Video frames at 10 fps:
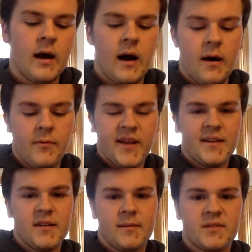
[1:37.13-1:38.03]
Uh, we
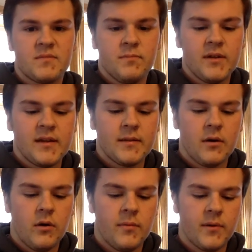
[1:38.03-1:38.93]
ended up splitting the
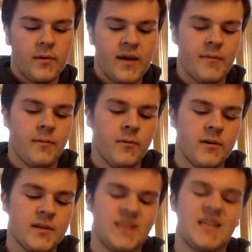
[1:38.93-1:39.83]
home and away. We
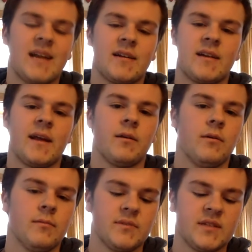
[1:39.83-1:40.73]
won on Saturday at
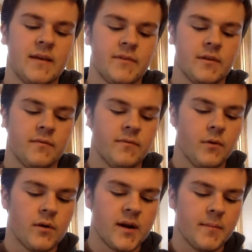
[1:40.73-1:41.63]
home 7 to
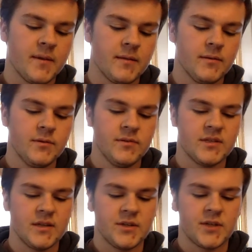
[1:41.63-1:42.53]
4, and we
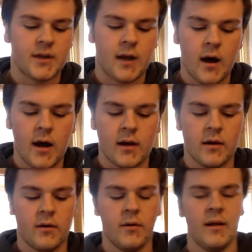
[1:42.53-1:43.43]
lose in
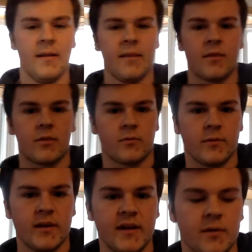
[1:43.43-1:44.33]
Chicago
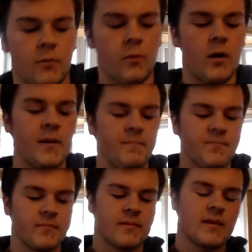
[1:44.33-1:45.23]
3 to 1.
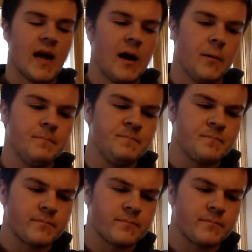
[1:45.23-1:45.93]
Now,